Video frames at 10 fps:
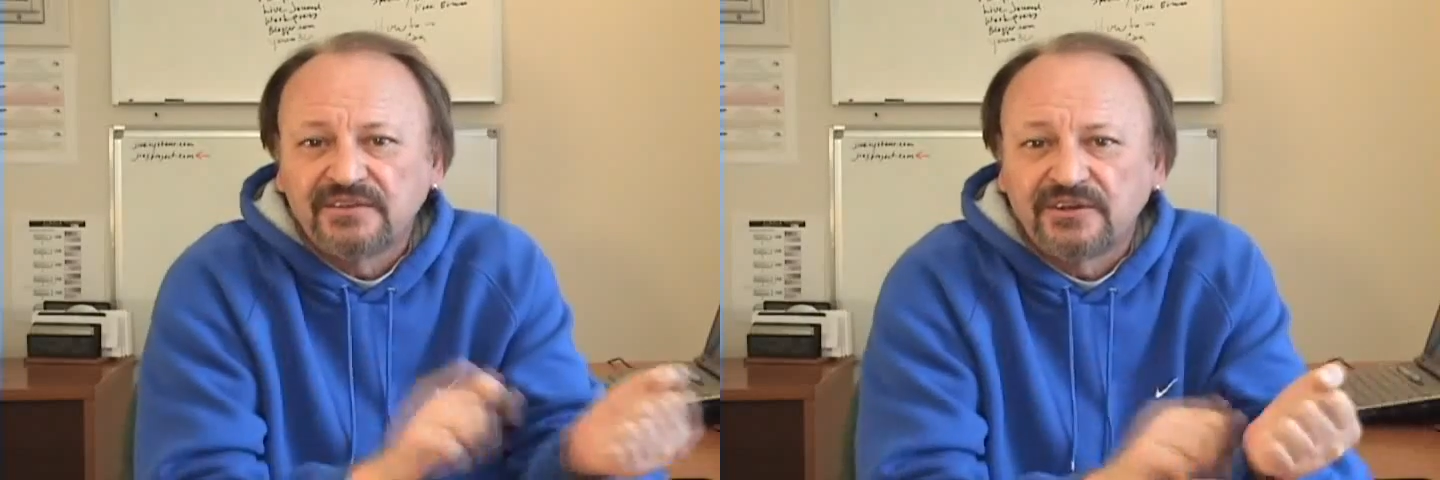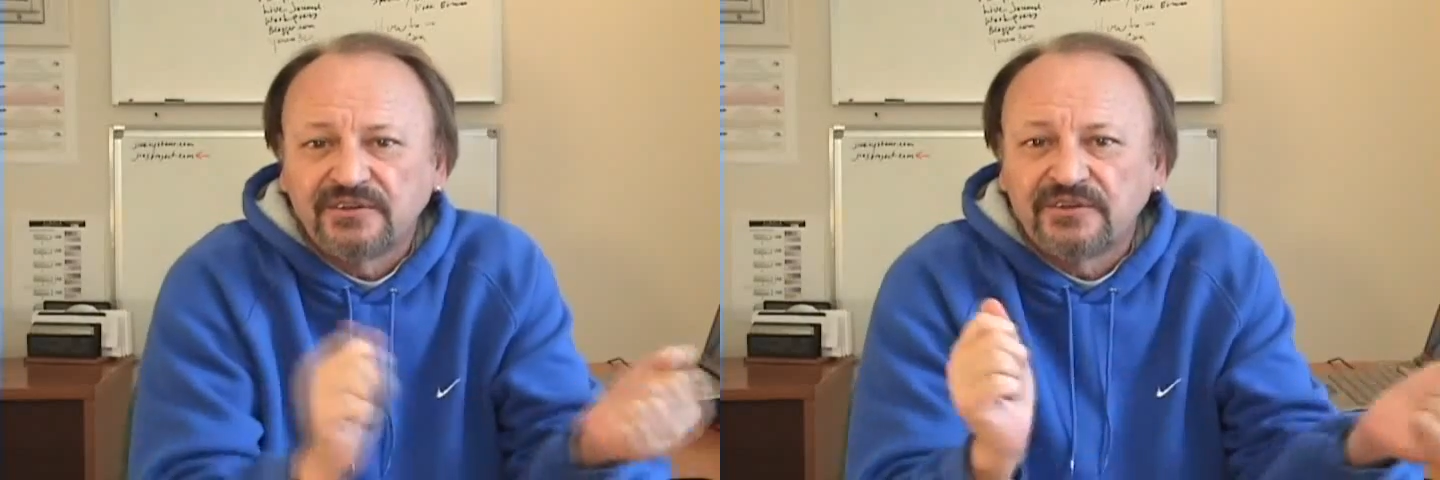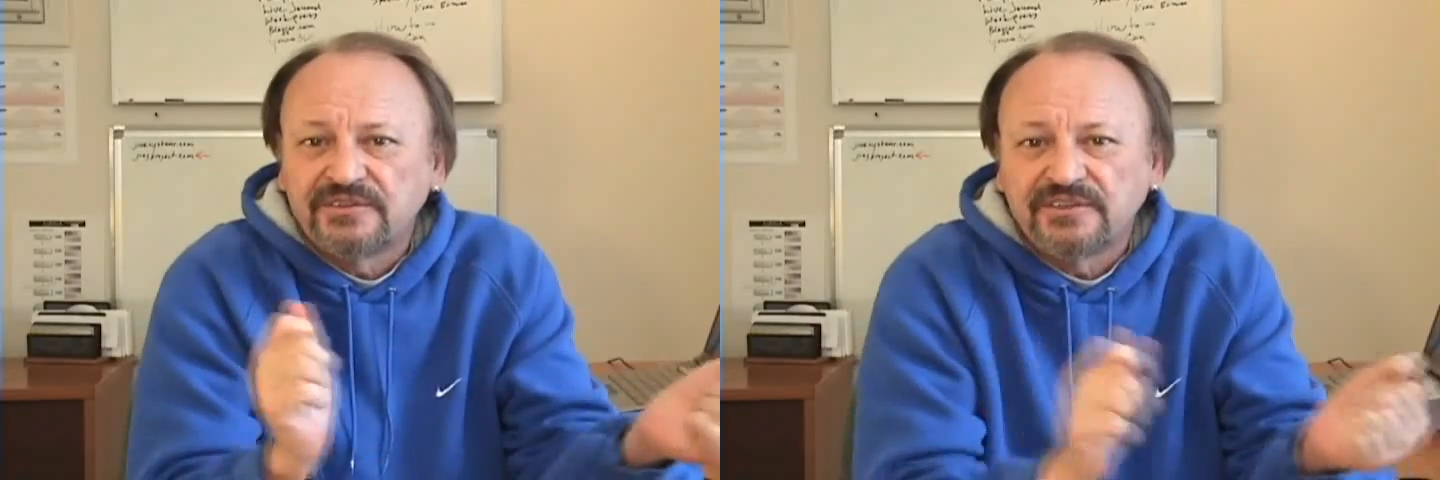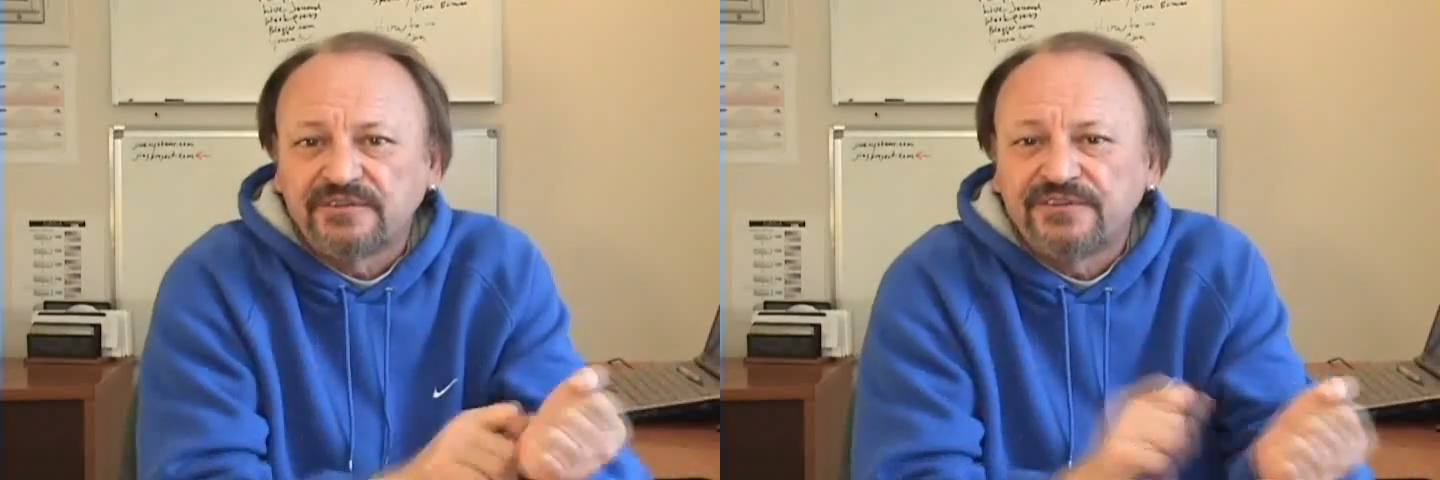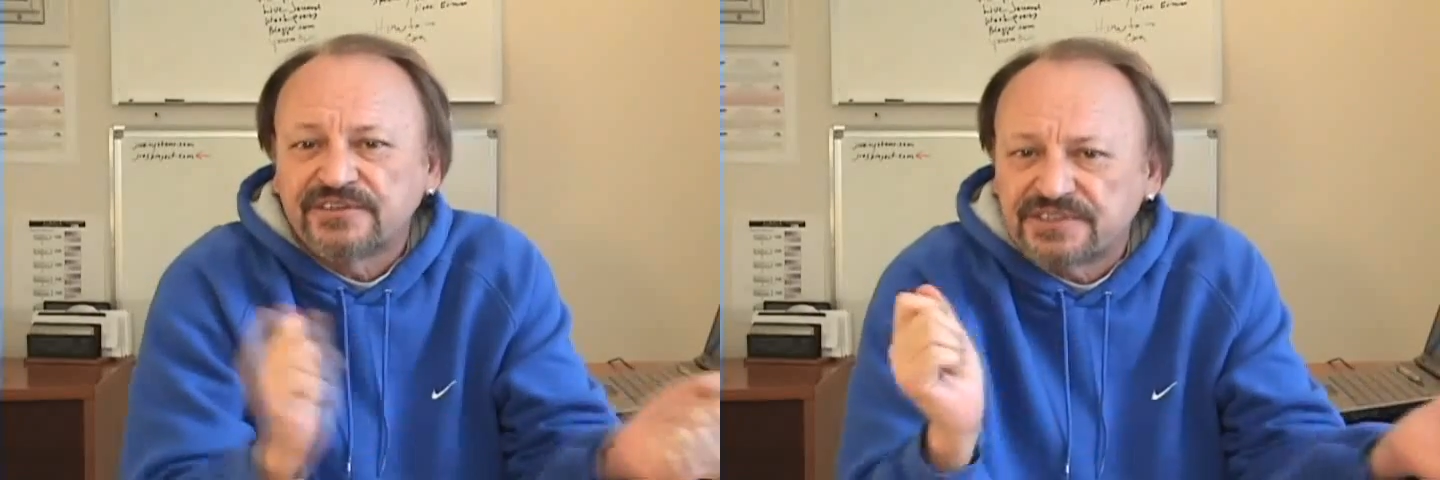
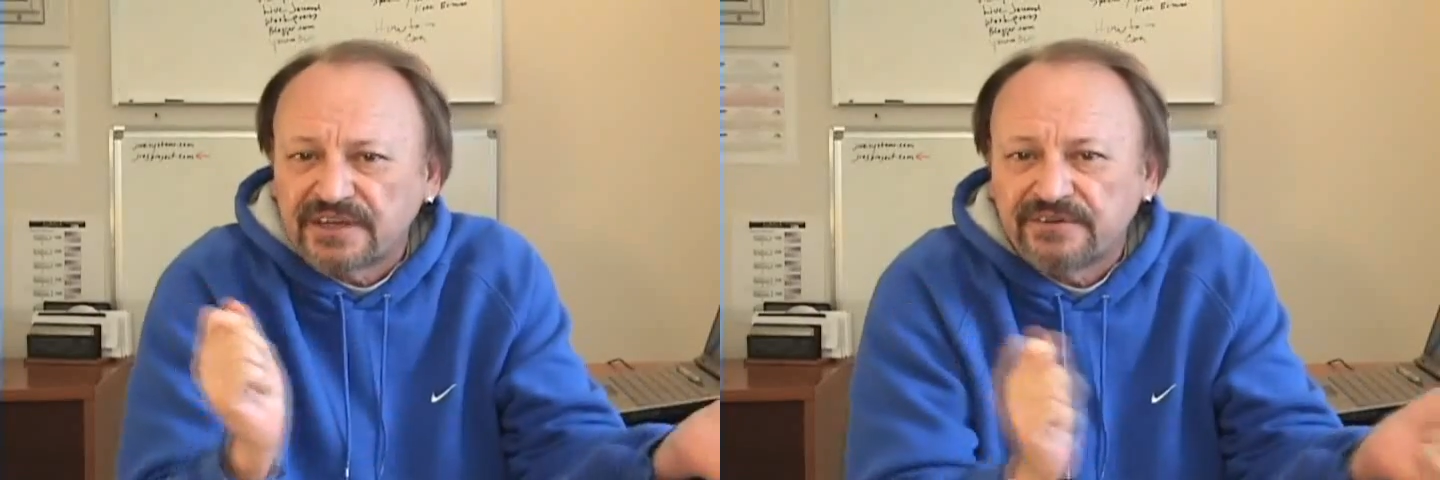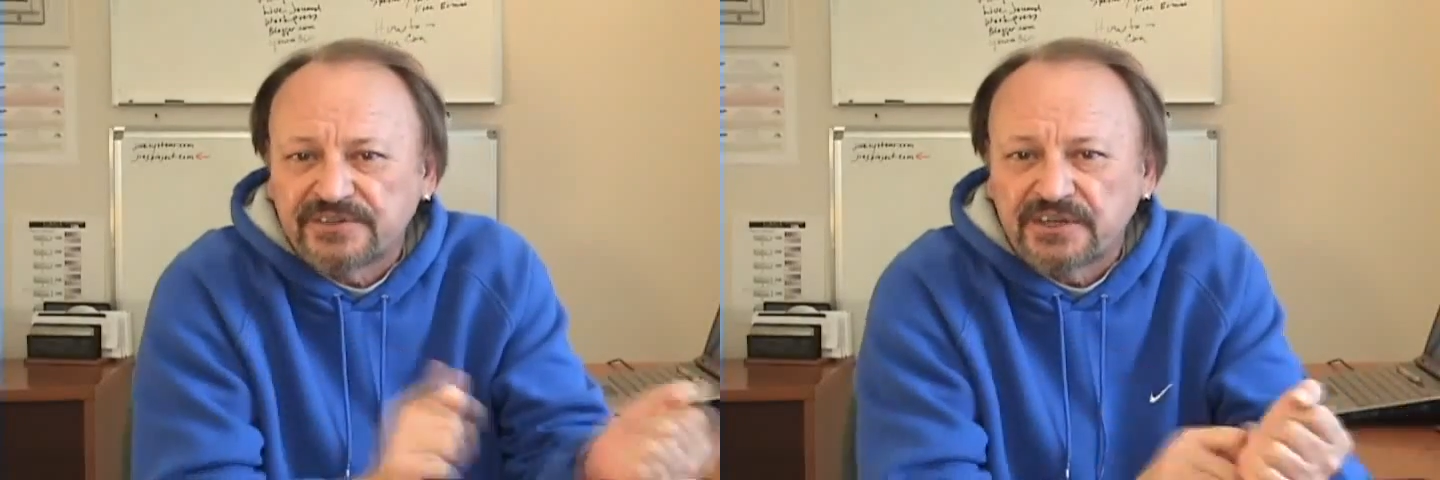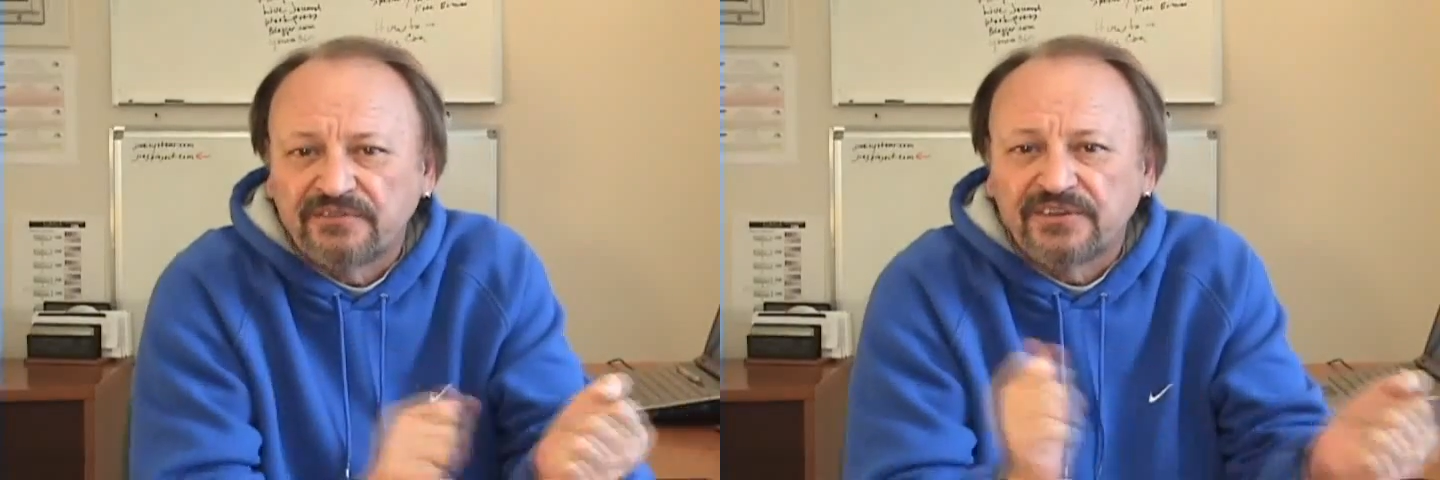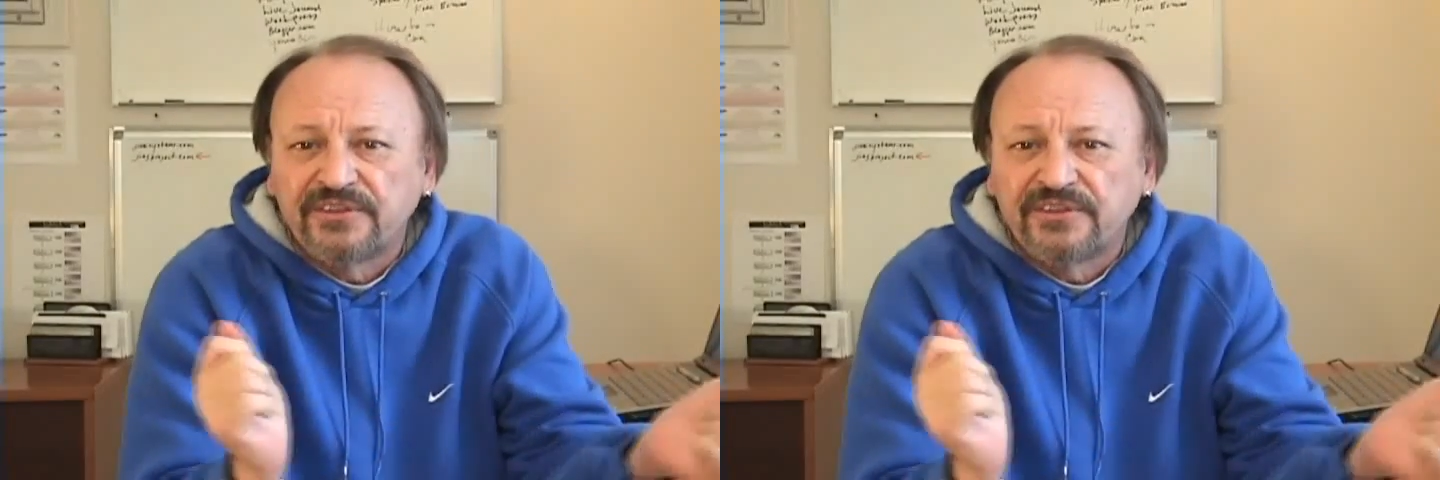You just saved yourself a